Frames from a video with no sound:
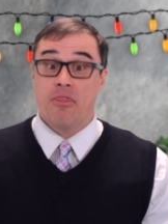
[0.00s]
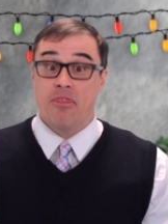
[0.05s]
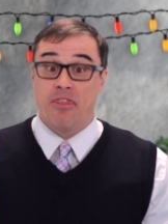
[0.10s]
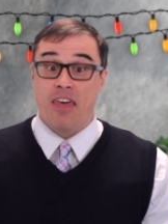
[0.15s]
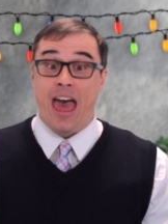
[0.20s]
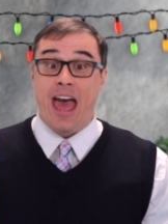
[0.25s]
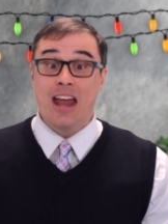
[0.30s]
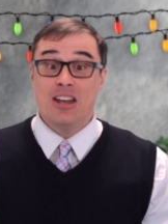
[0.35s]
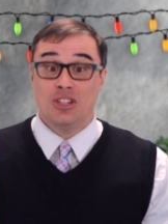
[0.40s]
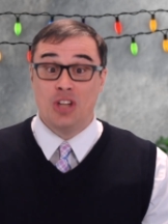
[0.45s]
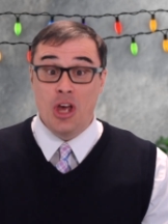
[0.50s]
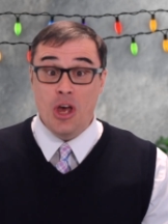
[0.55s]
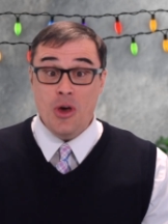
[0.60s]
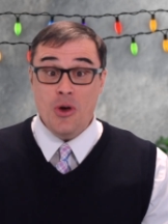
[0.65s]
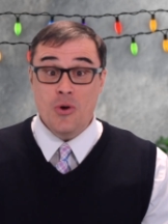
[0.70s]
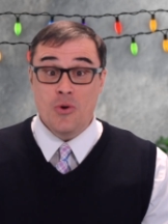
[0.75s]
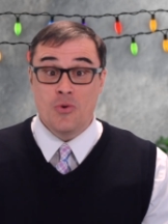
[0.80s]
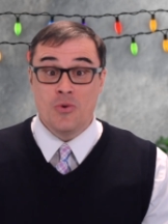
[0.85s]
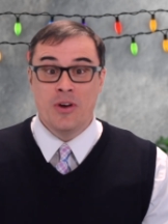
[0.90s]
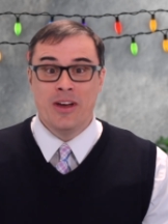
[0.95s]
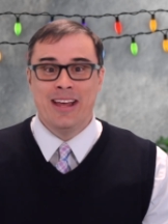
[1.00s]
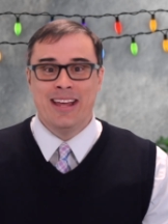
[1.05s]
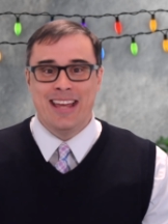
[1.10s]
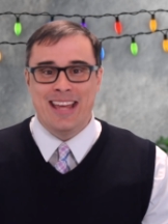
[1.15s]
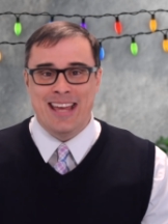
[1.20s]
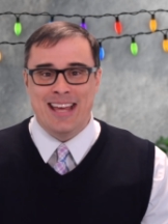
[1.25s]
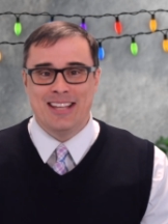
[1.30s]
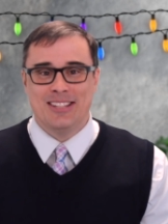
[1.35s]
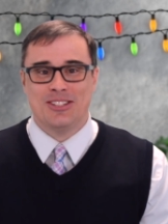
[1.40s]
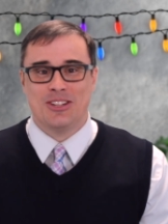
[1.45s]
that too
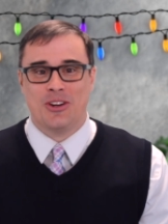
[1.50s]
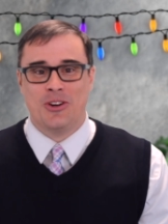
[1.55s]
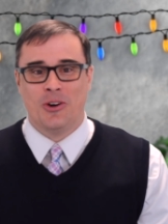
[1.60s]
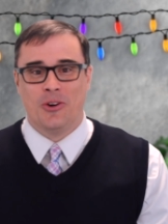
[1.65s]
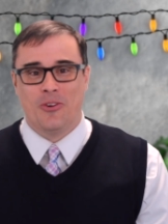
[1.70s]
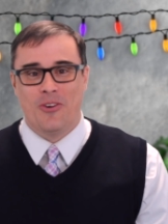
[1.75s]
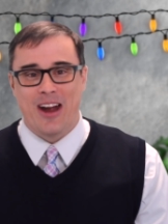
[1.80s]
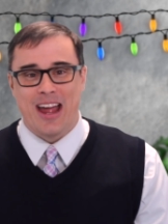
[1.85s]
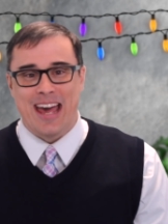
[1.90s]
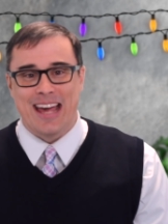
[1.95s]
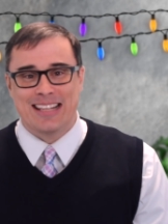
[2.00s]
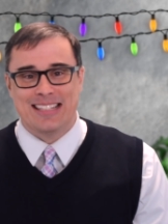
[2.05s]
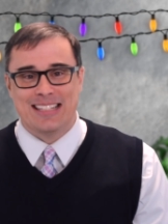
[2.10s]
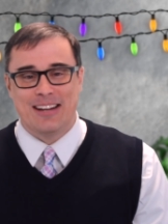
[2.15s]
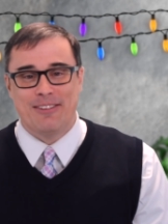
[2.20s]
is correct.